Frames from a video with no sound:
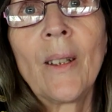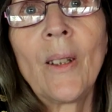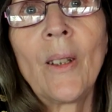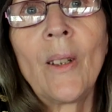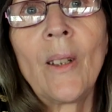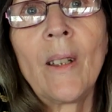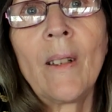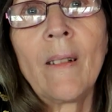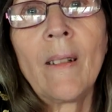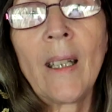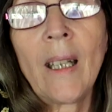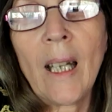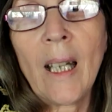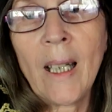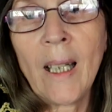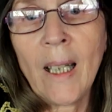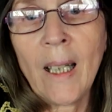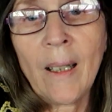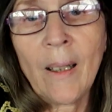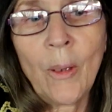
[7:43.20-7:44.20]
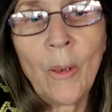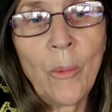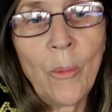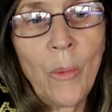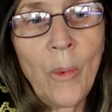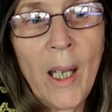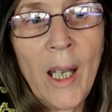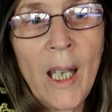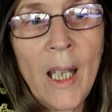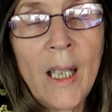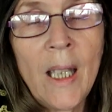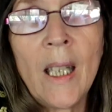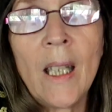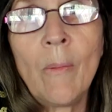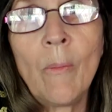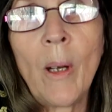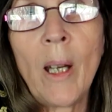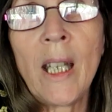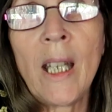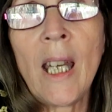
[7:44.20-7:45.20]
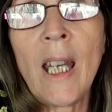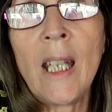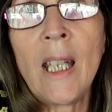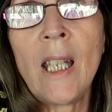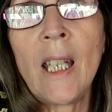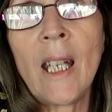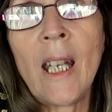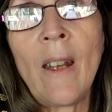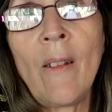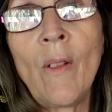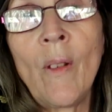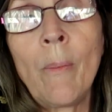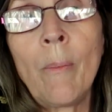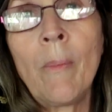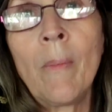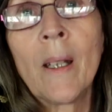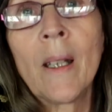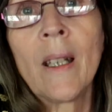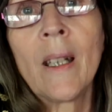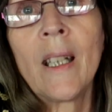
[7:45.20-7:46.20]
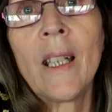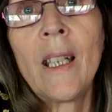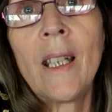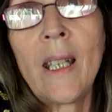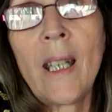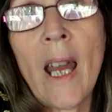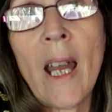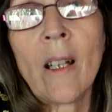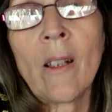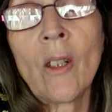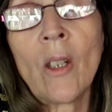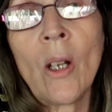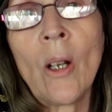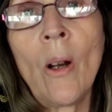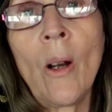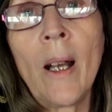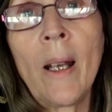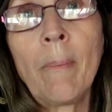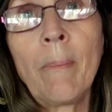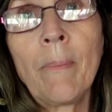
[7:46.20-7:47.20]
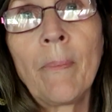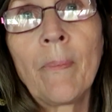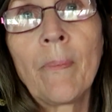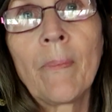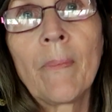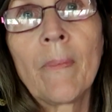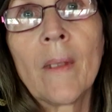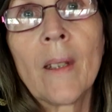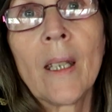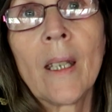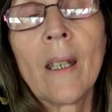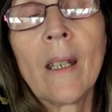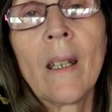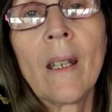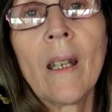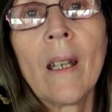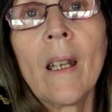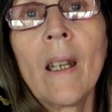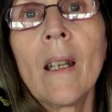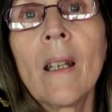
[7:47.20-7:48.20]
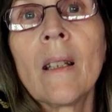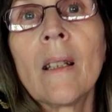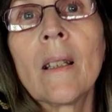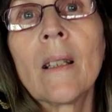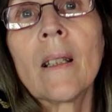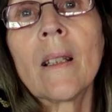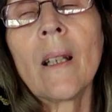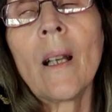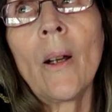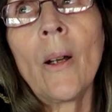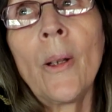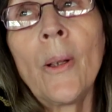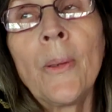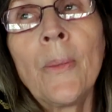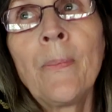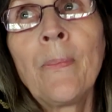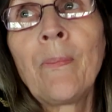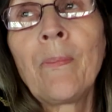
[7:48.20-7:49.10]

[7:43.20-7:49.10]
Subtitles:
You know, we need to give them downtime. So,